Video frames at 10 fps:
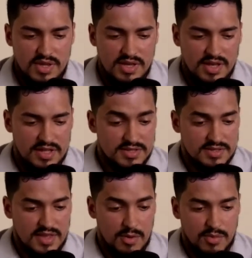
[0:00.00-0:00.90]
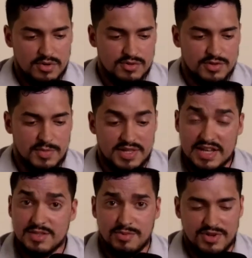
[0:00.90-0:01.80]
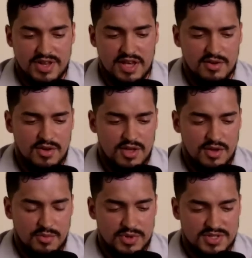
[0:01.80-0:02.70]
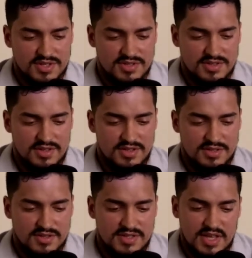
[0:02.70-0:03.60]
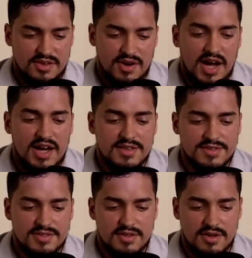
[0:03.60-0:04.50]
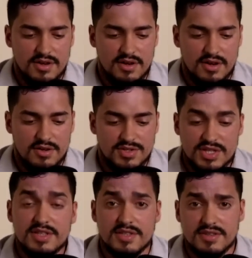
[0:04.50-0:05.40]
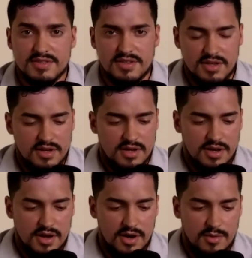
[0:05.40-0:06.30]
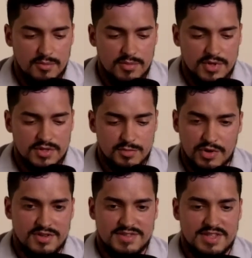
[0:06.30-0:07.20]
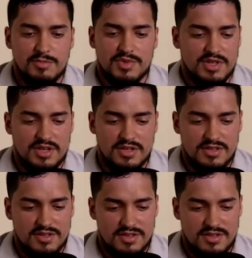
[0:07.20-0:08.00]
and I want to go to my next point now, which is to set your eyes on Jesus. Um, to put it simply,